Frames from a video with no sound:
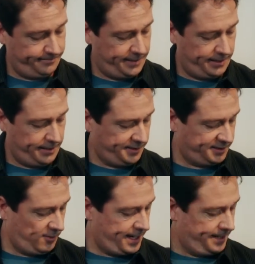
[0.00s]
It tucks
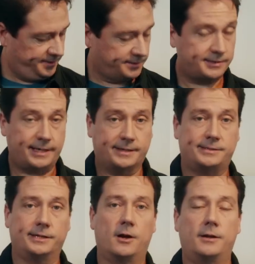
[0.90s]
away and just looks like a
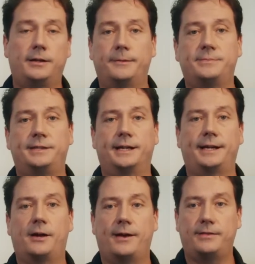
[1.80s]
cigar tip sticking
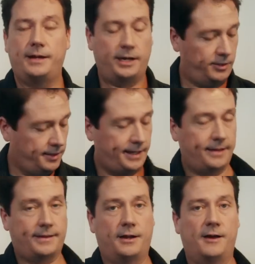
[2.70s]
out right there, and you can
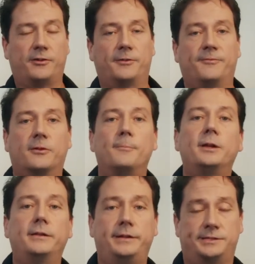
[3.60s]
take that off; it'll
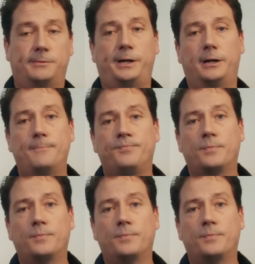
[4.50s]
completely disappear.